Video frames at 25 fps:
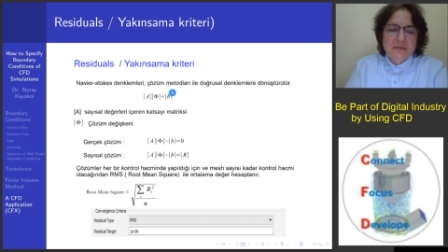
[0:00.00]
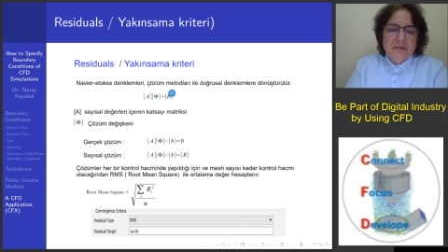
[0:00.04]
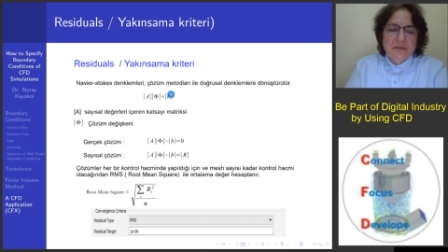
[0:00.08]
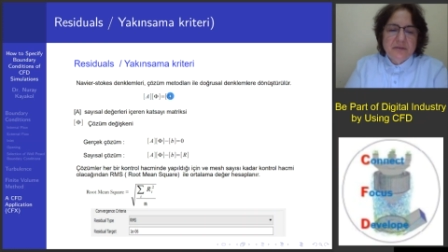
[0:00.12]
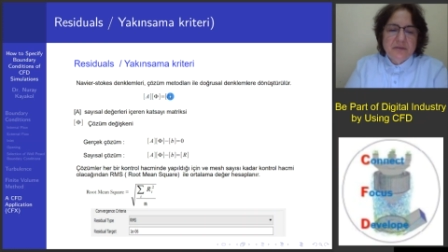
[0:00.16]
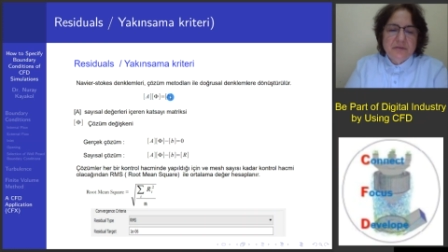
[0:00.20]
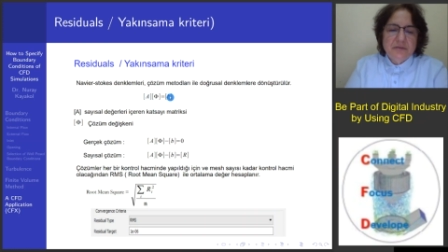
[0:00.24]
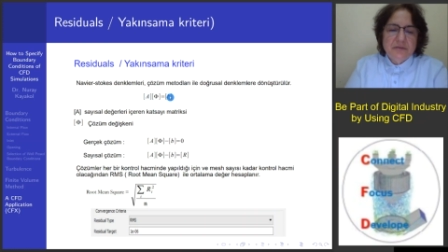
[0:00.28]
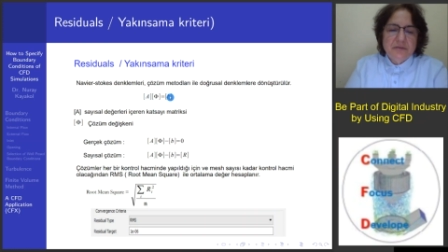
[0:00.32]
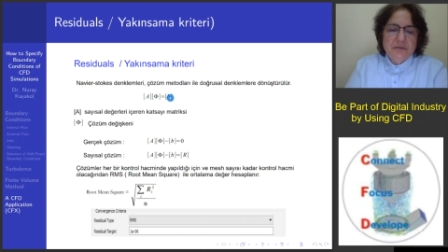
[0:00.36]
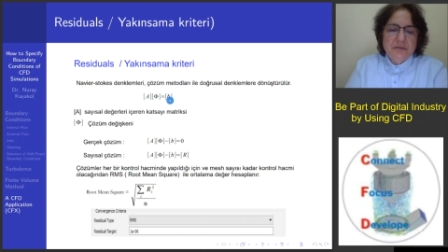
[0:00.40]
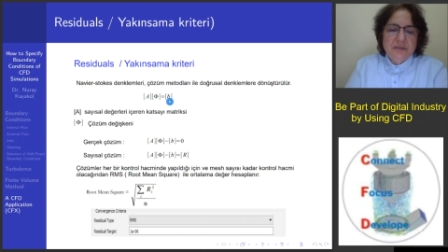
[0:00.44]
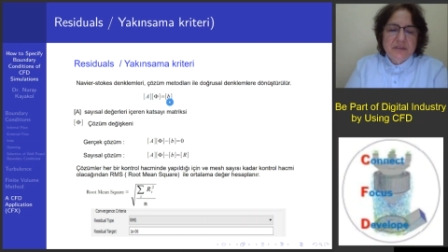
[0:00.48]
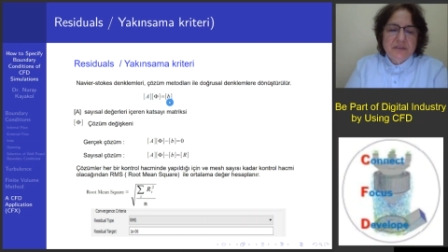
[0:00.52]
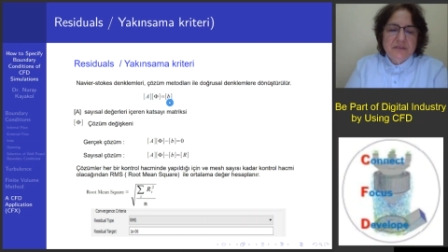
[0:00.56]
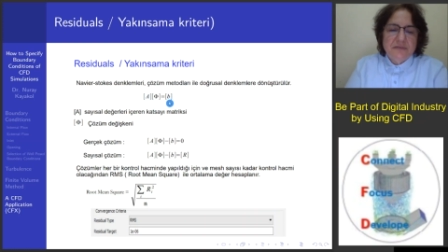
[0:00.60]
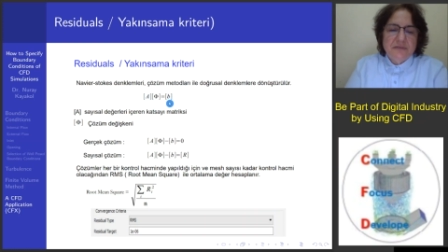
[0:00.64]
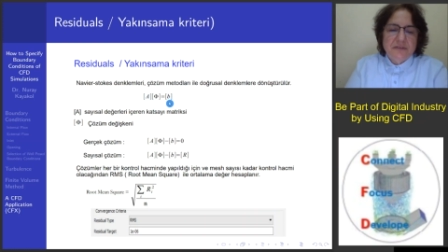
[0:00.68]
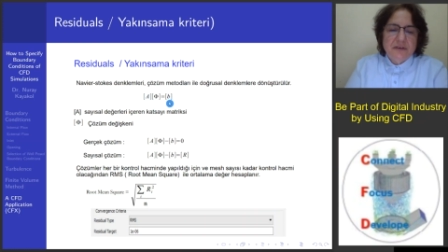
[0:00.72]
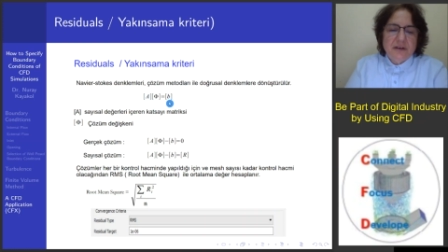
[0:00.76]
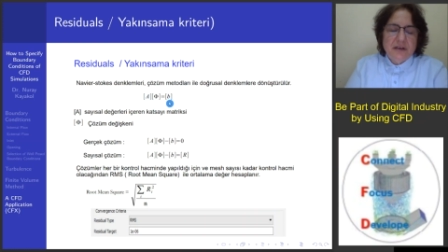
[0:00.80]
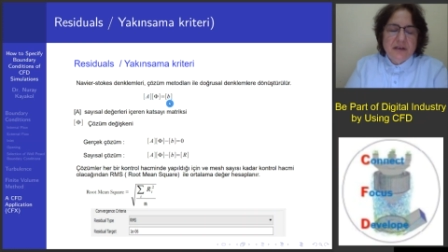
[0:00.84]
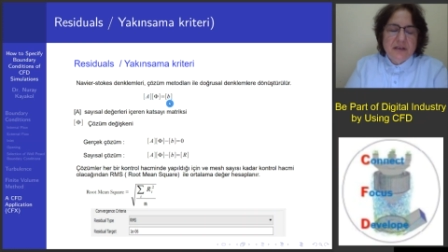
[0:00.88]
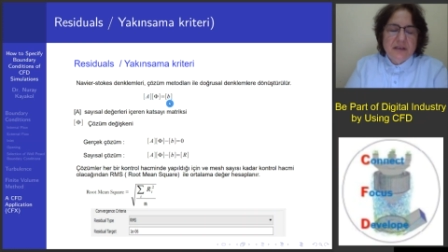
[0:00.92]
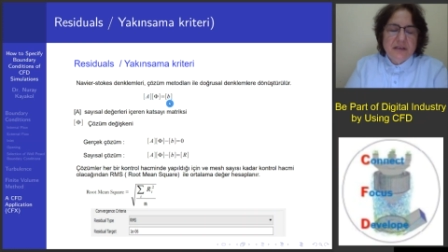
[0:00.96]
you
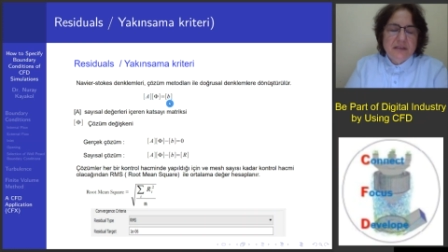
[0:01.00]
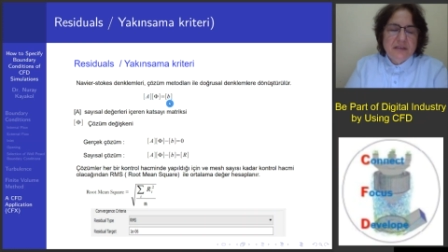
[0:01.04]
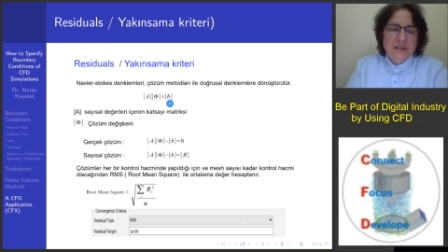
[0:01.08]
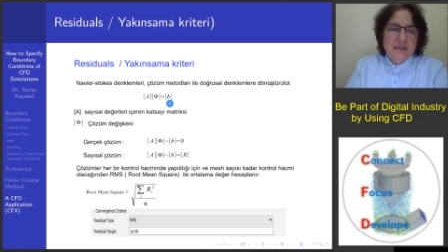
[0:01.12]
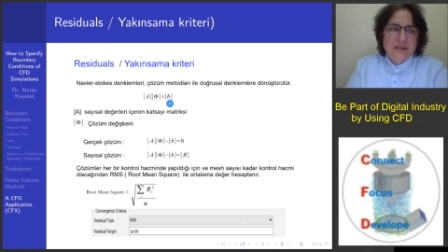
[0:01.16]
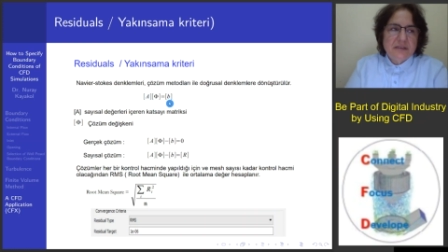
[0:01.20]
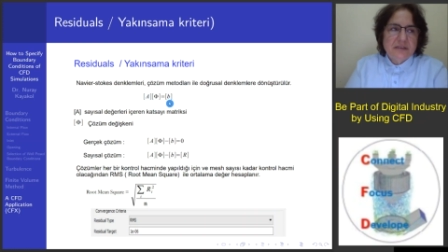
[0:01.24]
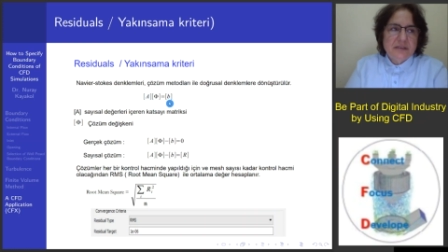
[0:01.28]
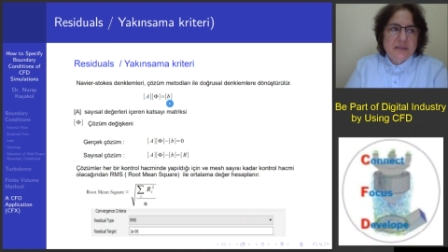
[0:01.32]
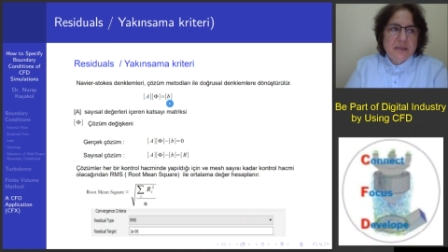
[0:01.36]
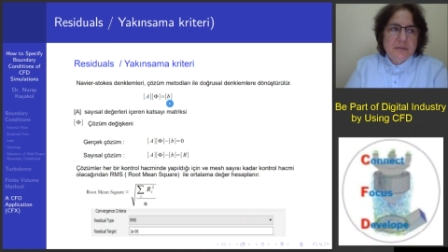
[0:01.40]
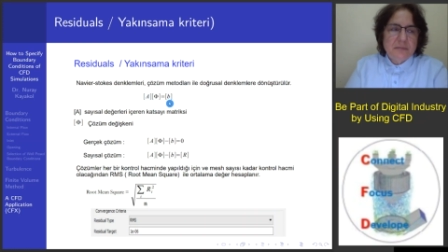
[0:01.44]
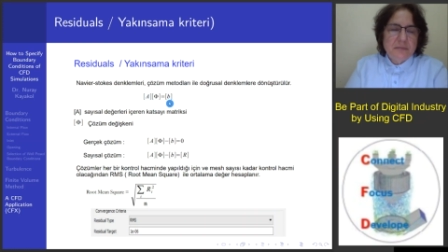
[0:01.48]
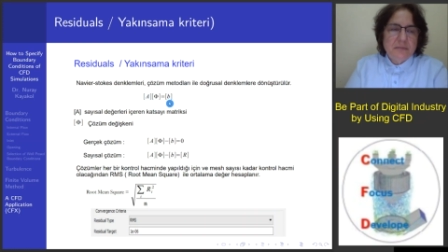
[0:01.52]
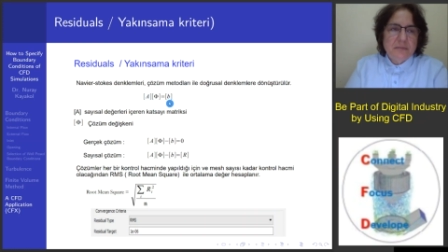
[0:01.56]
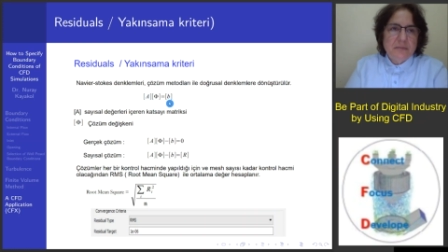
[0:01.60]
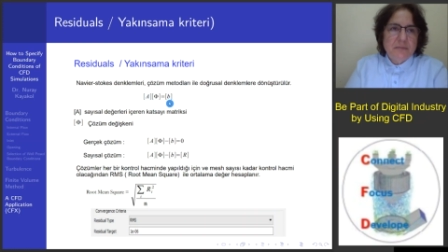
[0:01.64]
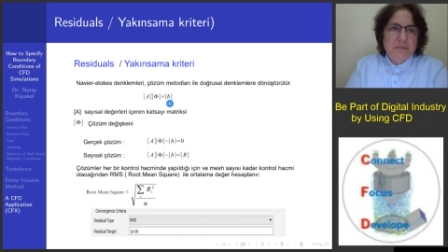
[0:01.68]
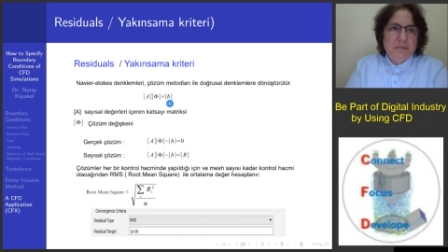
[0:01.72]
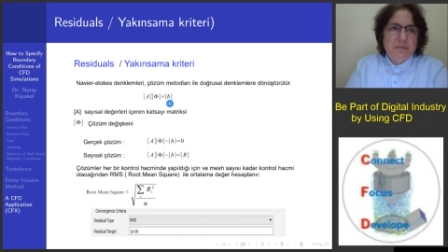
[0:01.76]
define some